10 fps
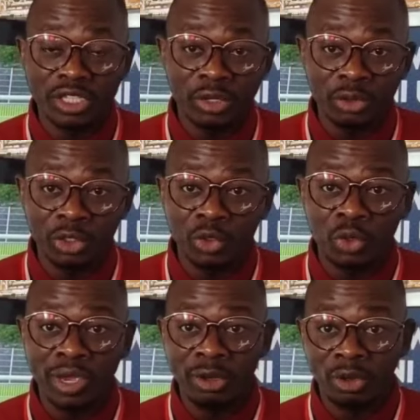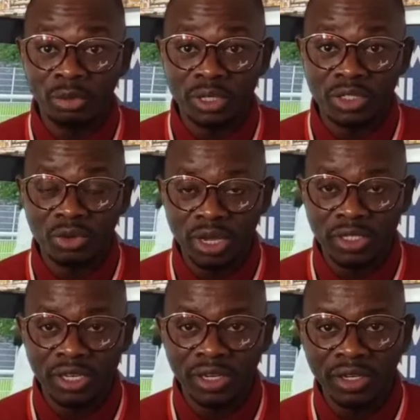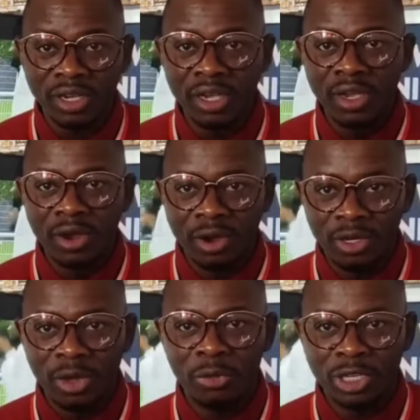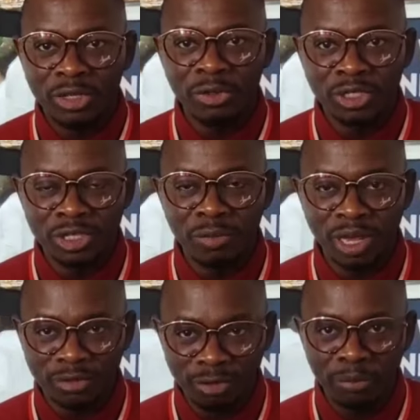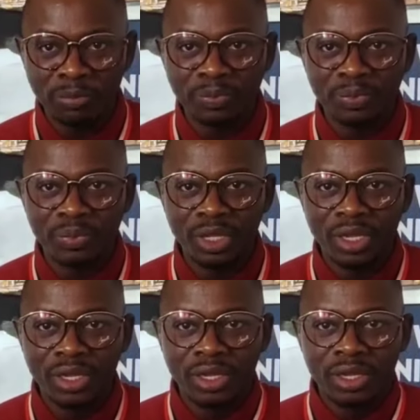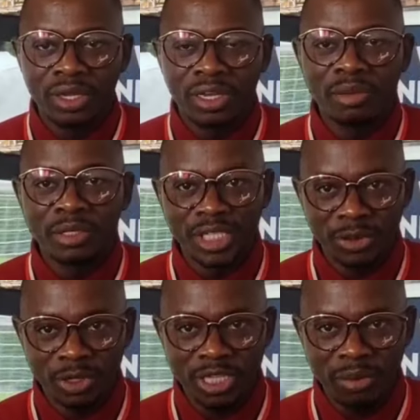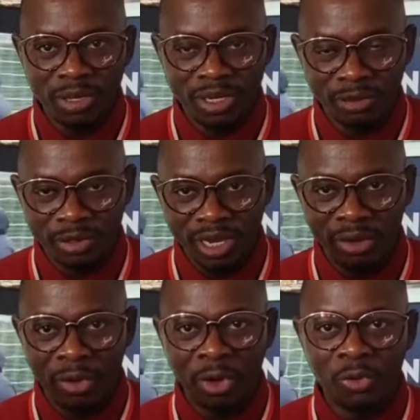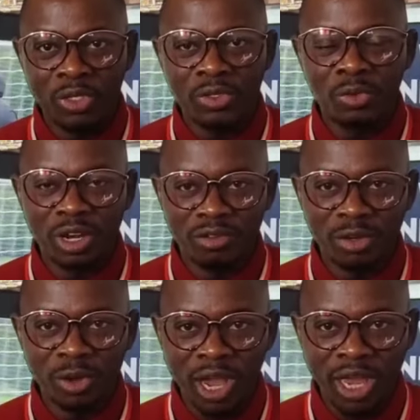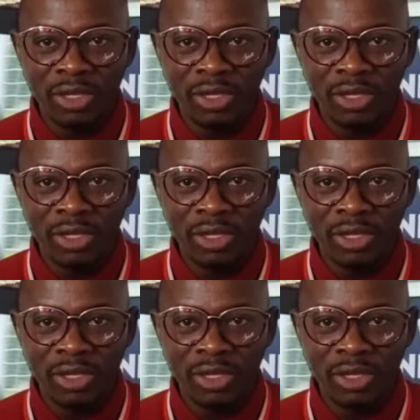with you a lot of things right here on the Awini Unity platform. Let me take your time a little bit, like always, wherever you are and